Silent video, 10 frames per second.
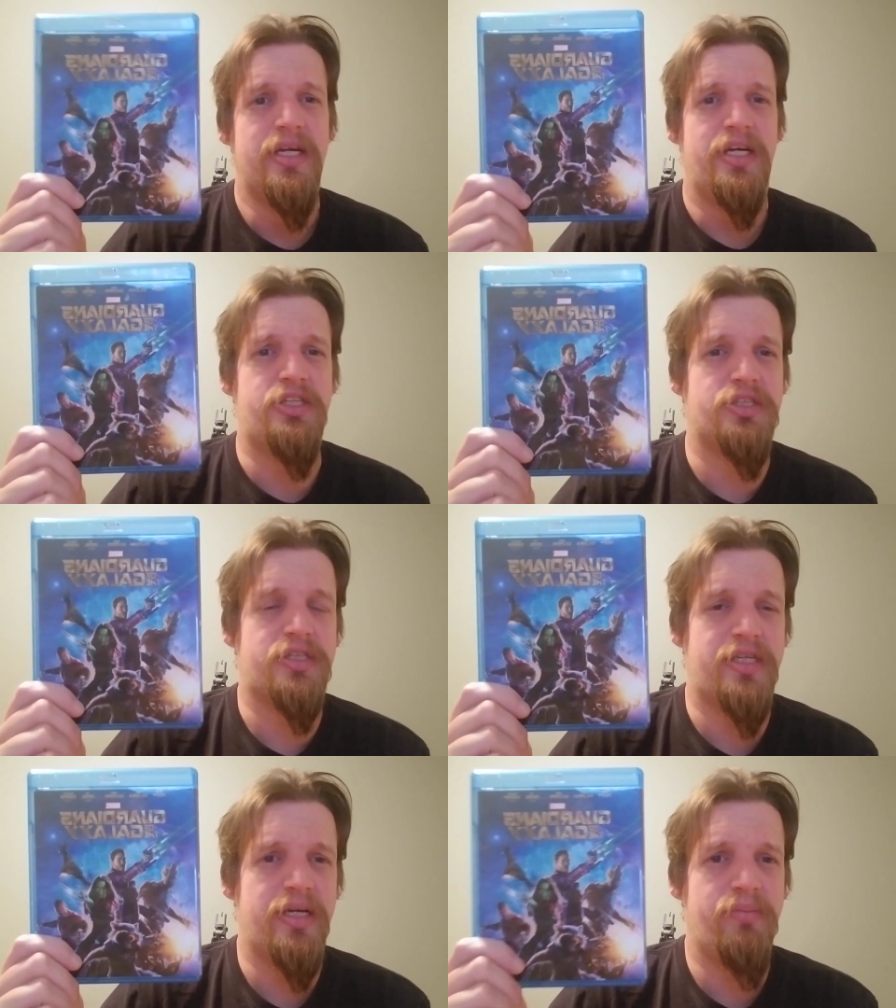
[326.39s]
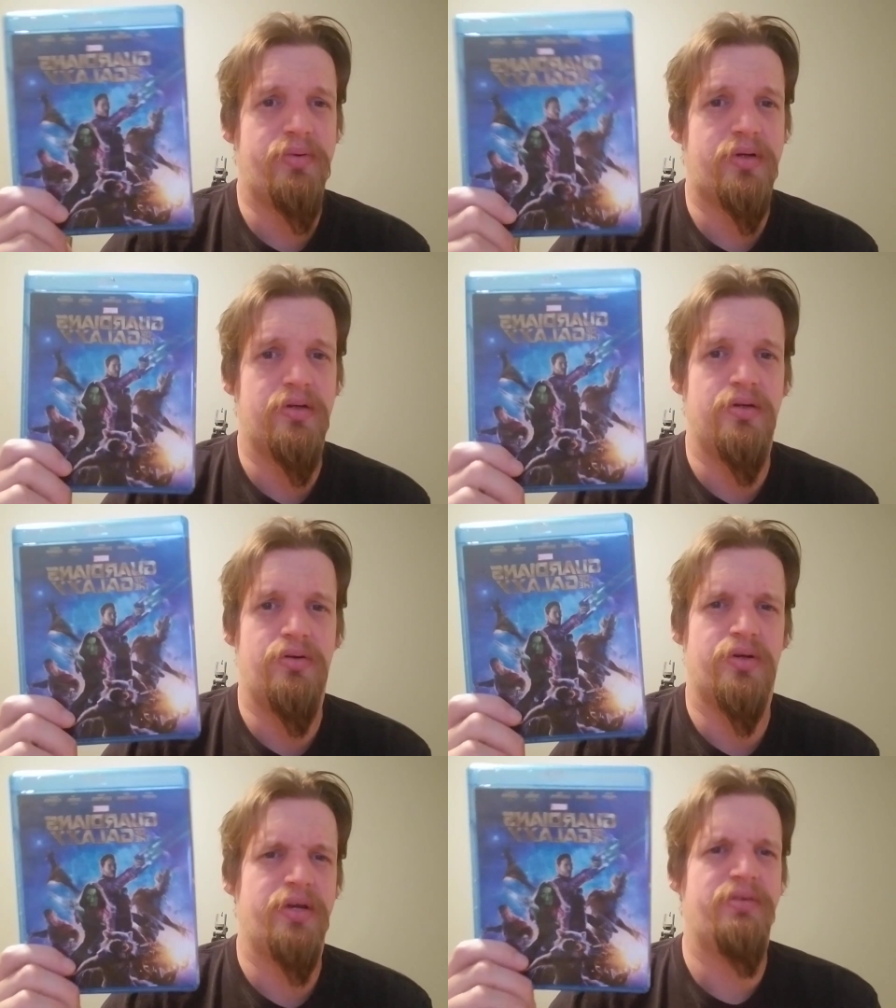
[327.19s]
It's your
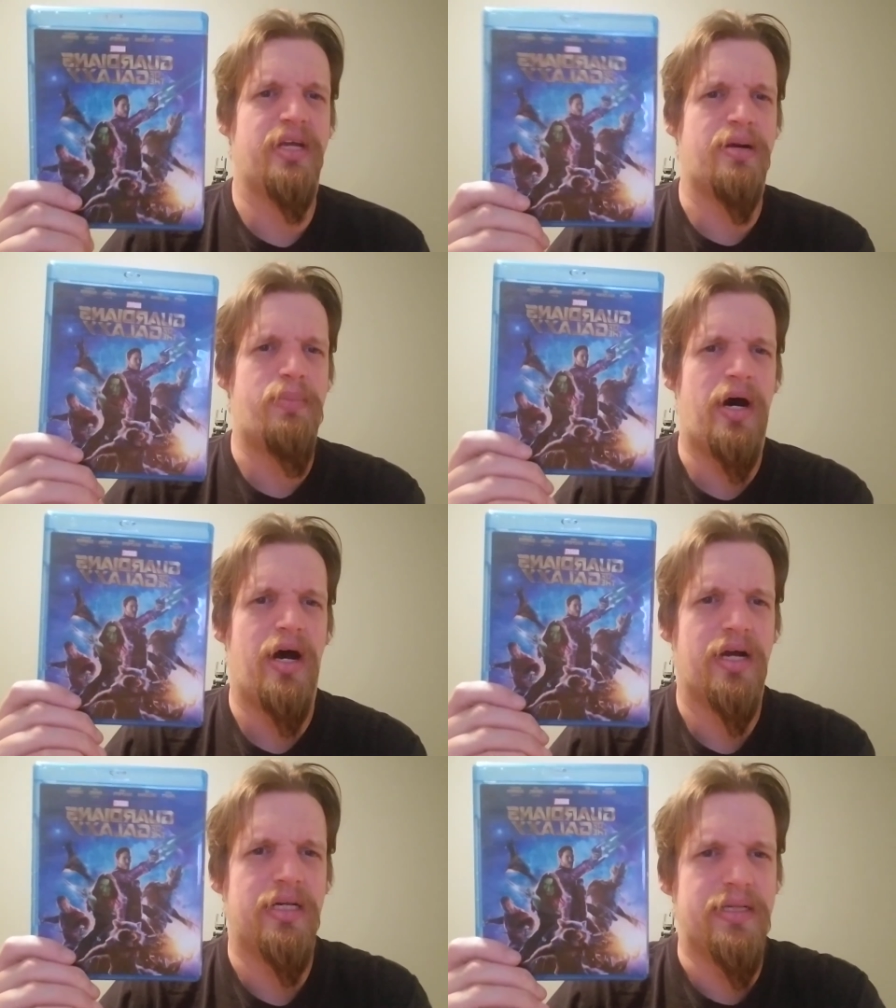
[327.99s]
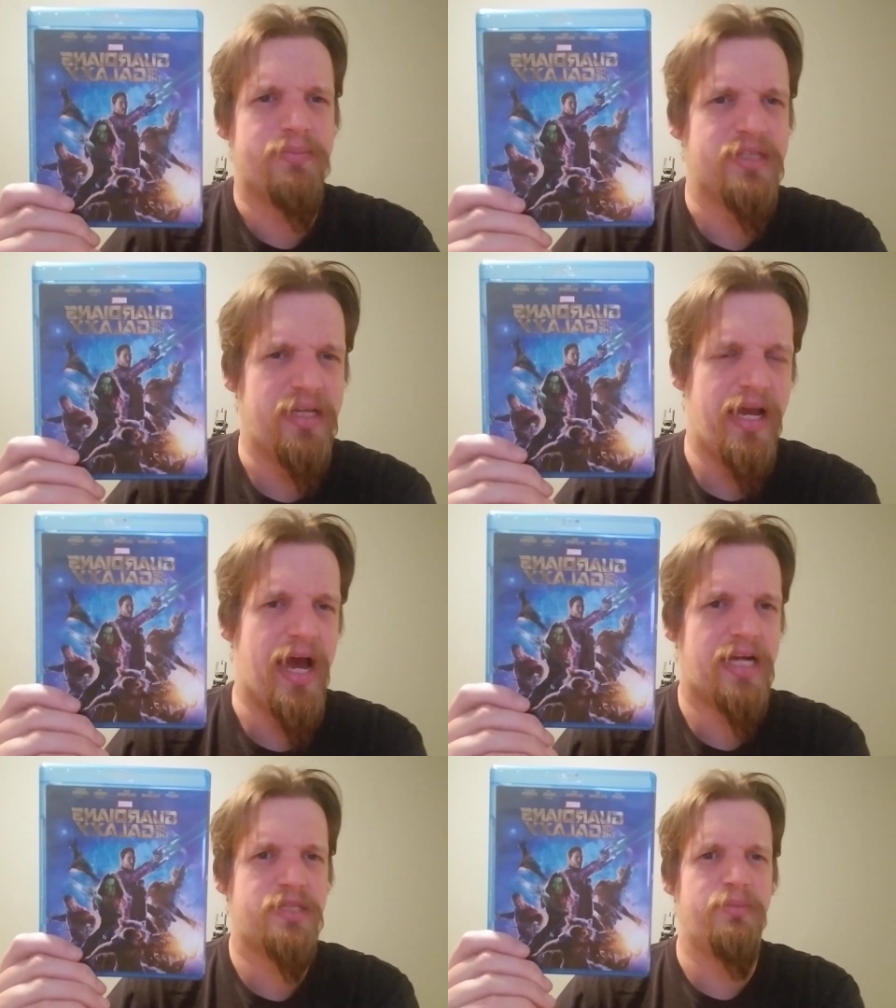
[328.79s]
typical, or even like Apocalypse in the
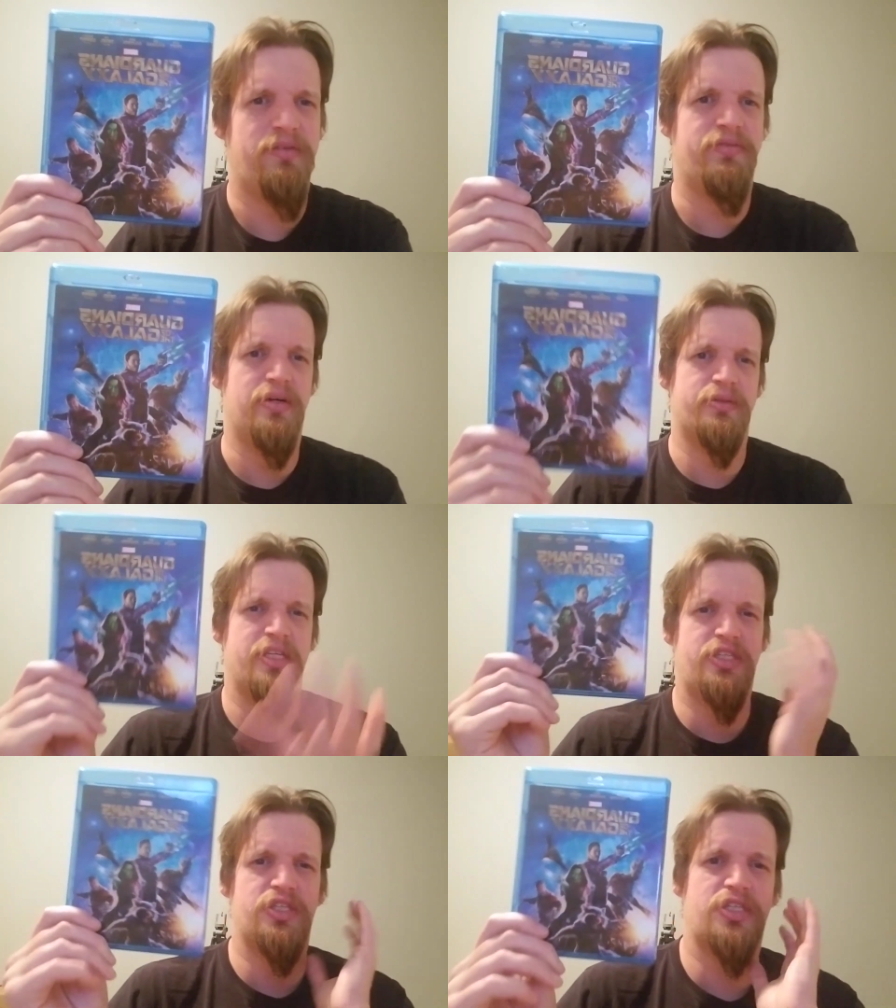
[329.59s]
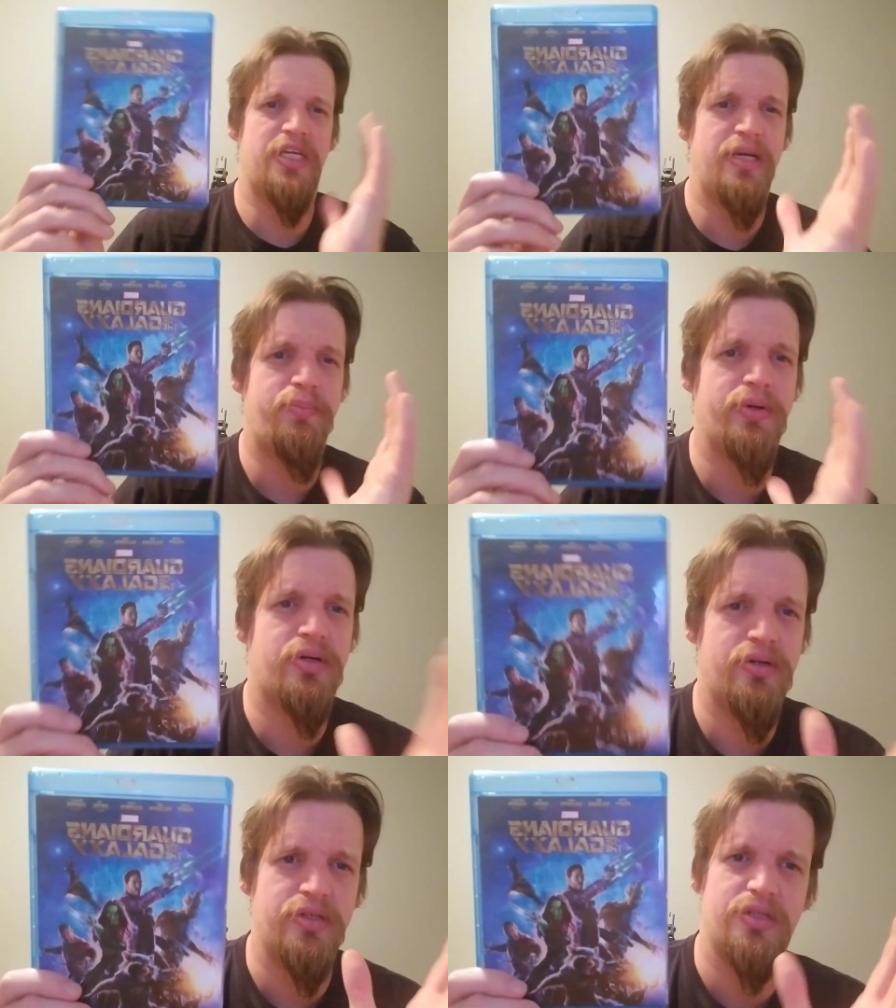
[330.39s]
X Men films. It's your
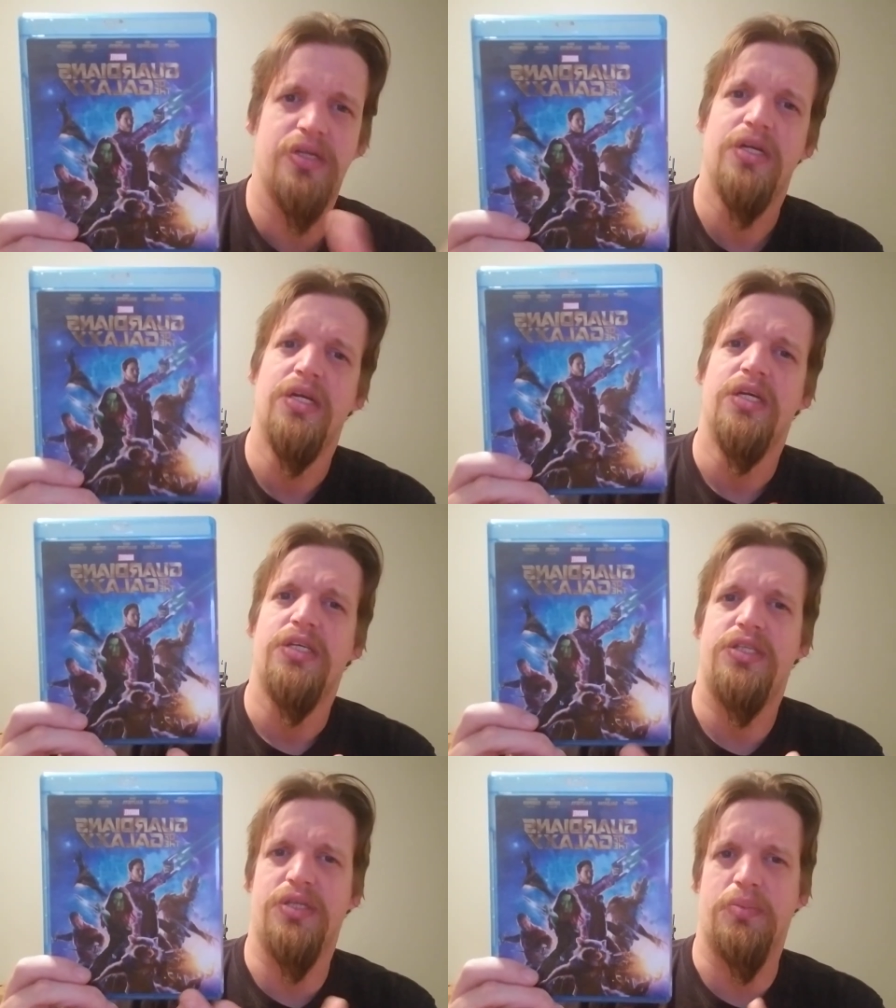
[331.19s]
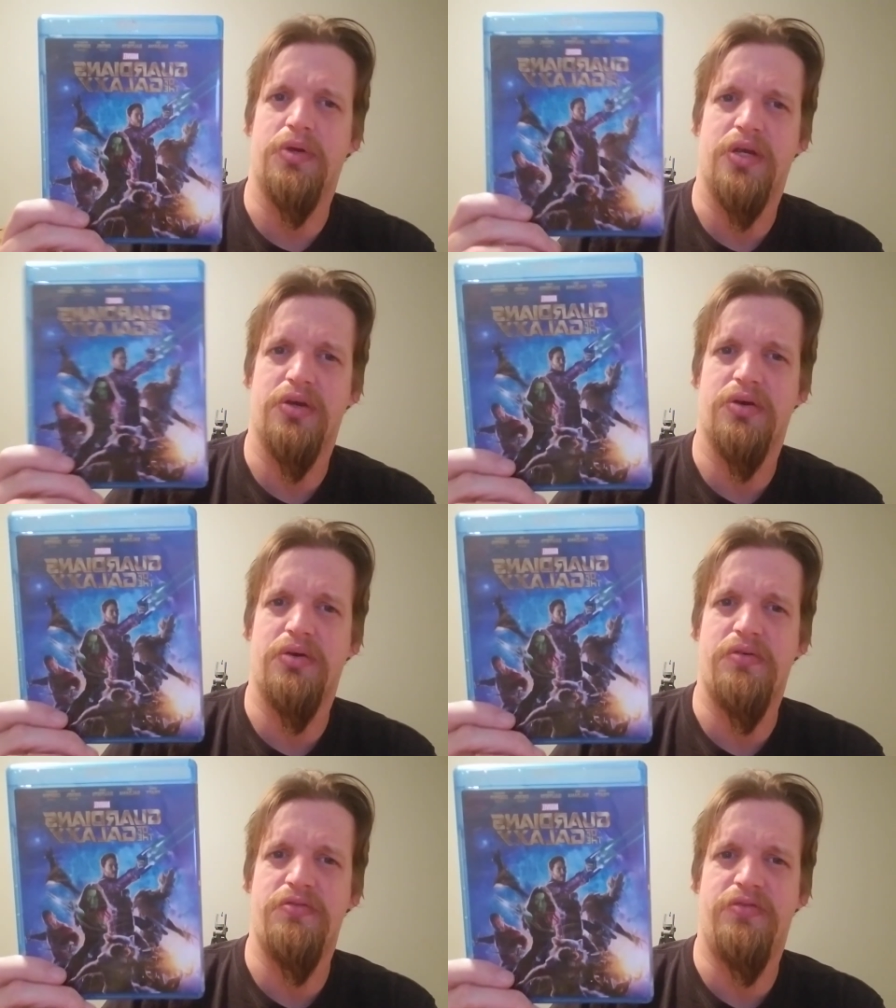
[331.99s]
typical
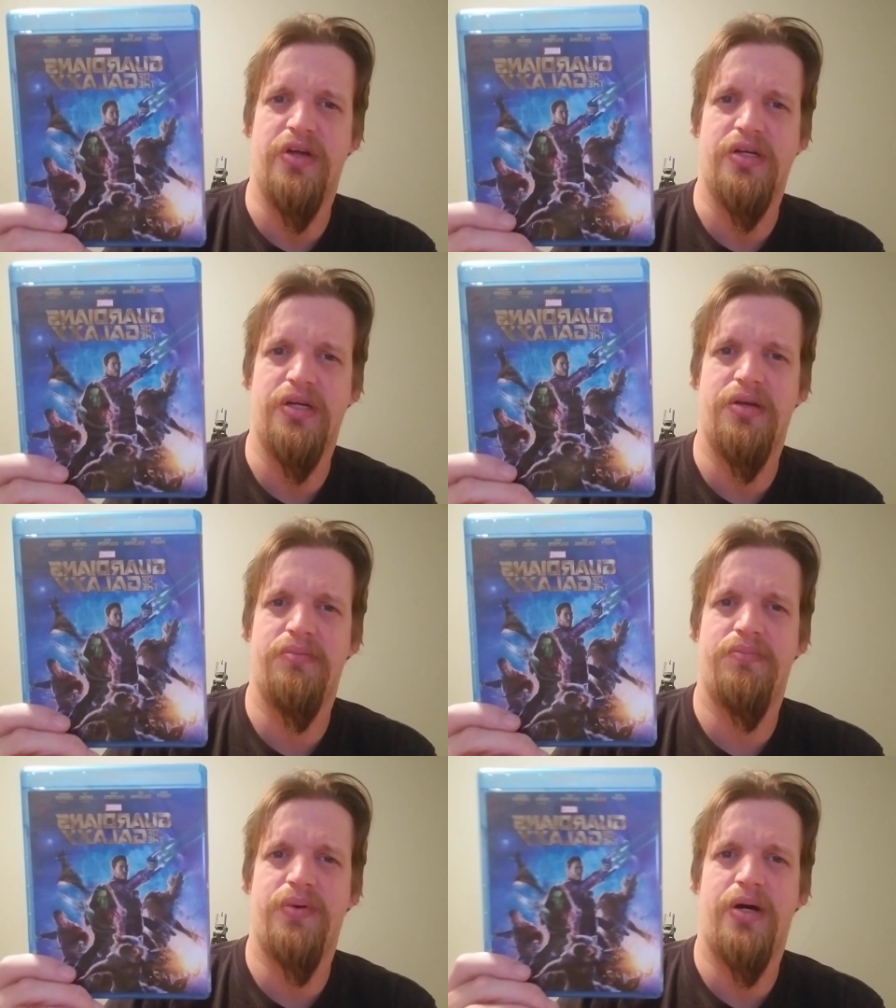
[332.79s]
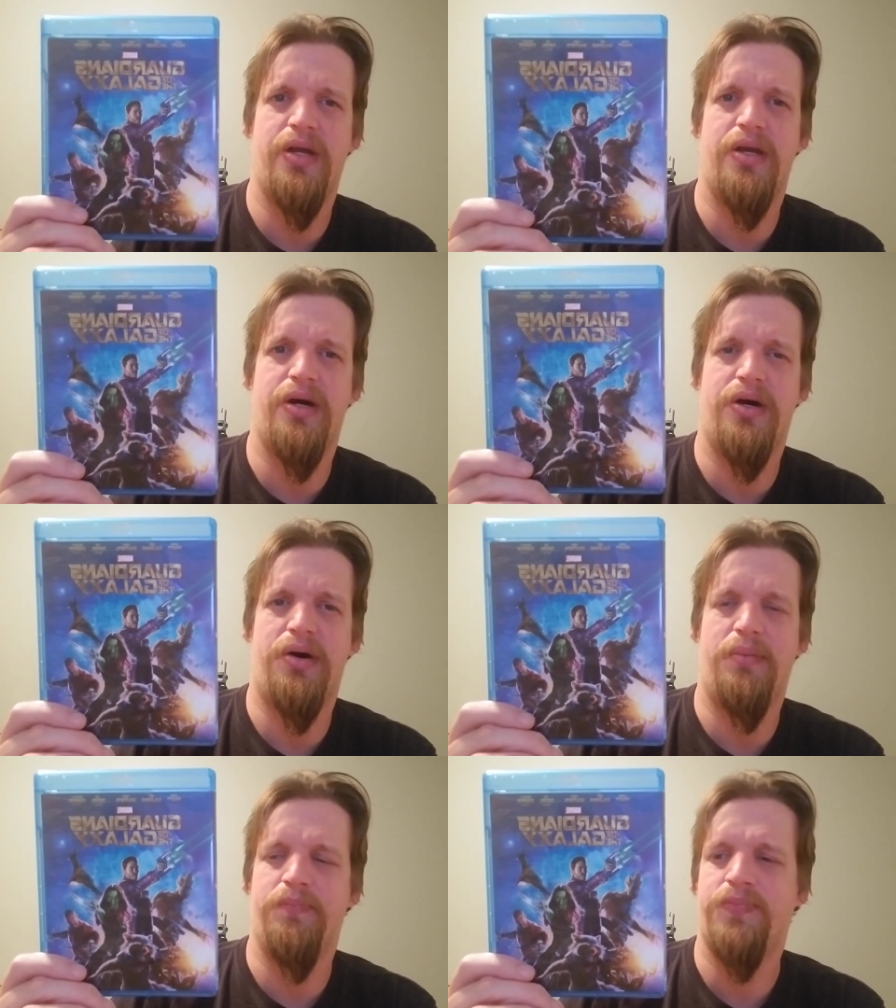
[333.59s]
superhero villain, but
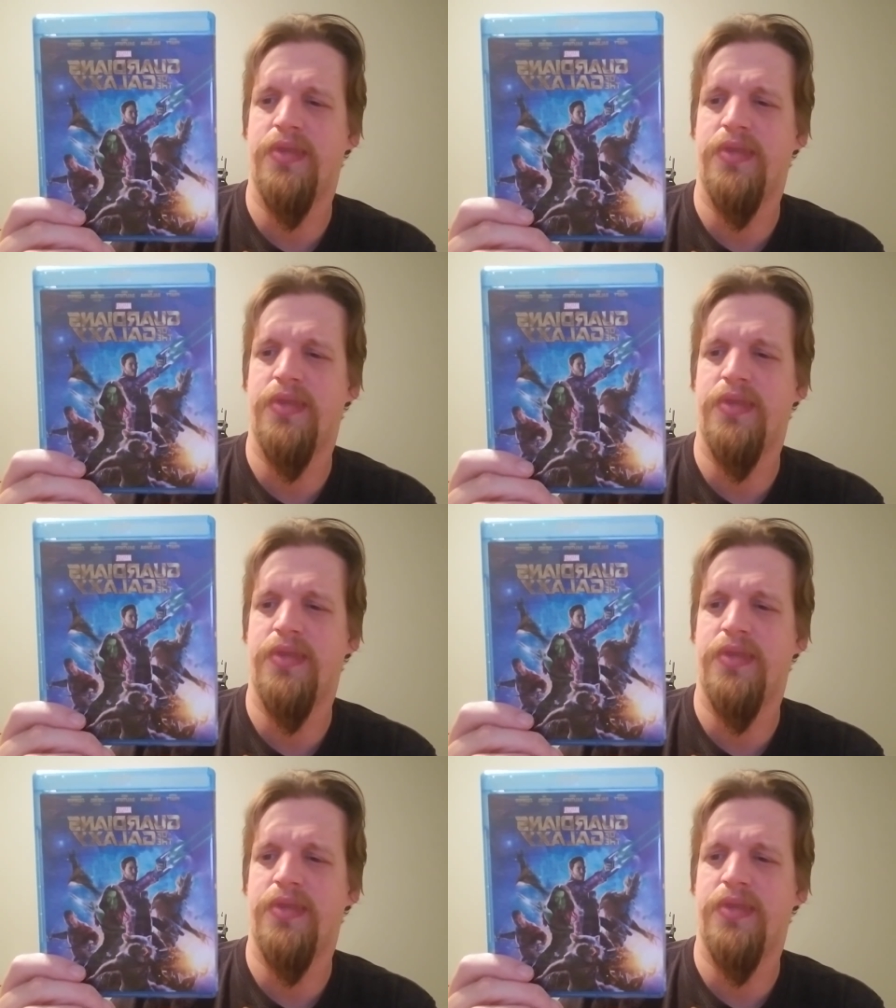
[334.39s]
um,